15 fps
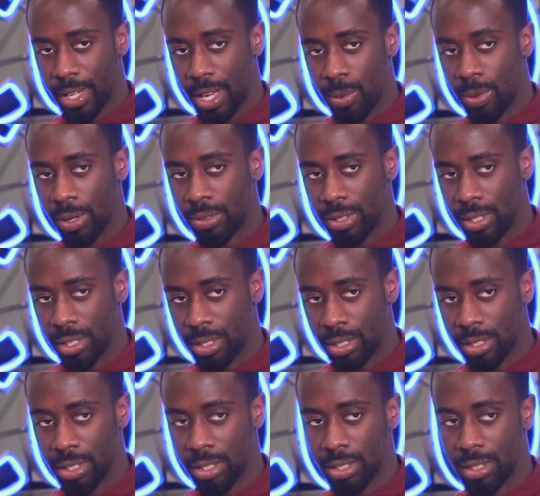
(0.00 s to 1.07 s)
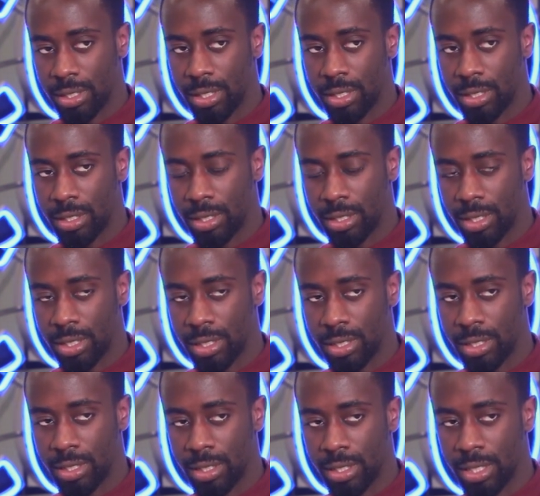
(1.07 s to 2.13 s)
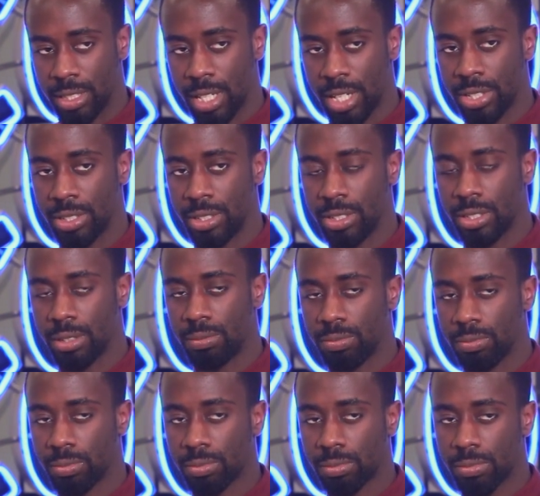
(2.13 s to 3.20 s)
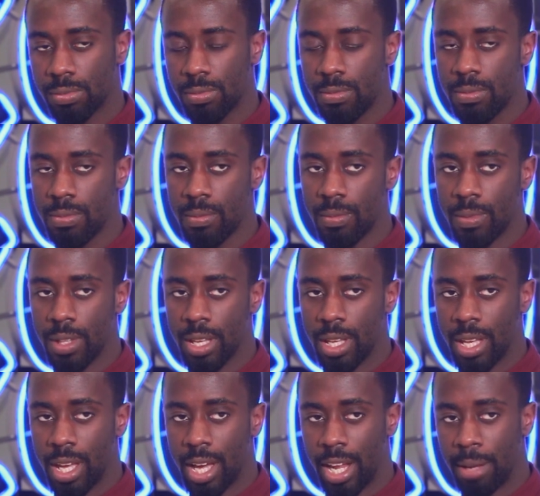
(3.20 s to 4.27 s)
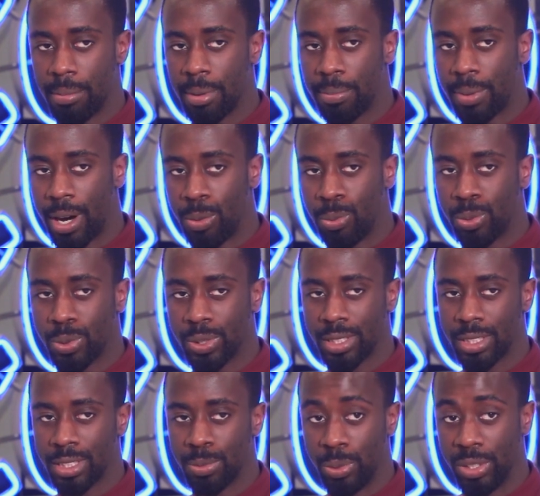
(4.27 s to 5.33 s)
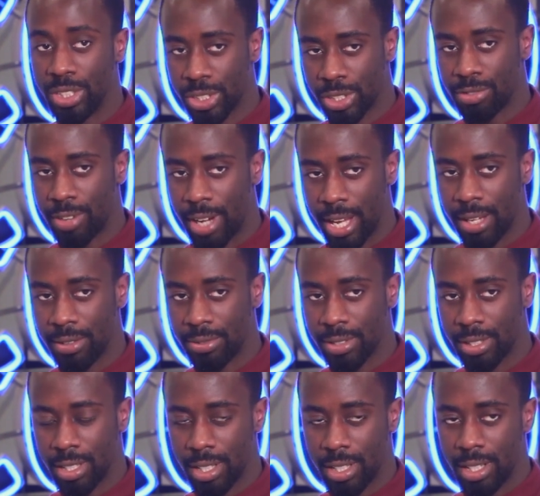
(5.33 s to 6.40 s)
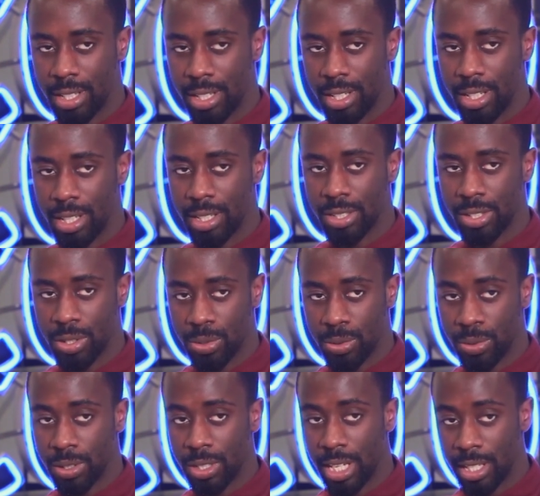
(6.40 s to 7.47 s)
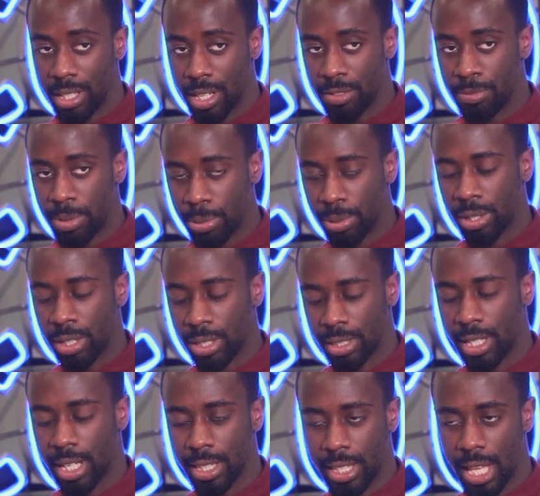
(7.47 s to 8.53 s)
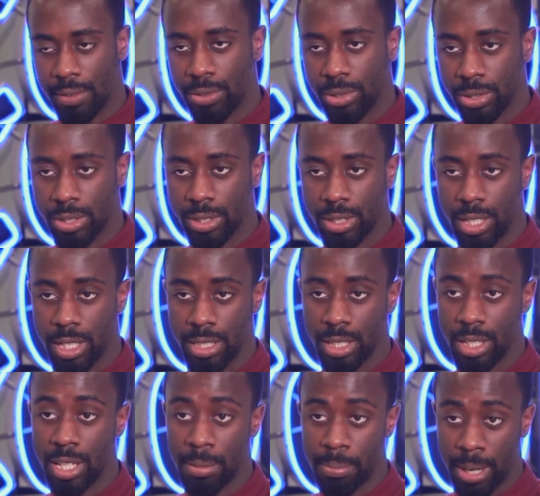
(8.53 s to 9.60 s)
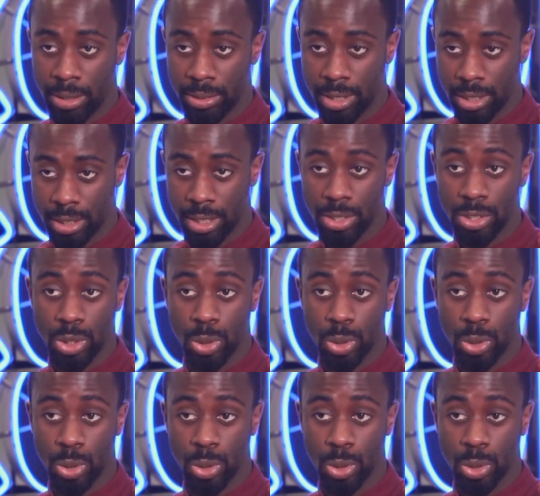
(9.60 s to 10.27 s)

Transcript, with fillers: And one of the sessions. And I remember I walked, we just arrived. So if people don't understand, Davos is in the mountains in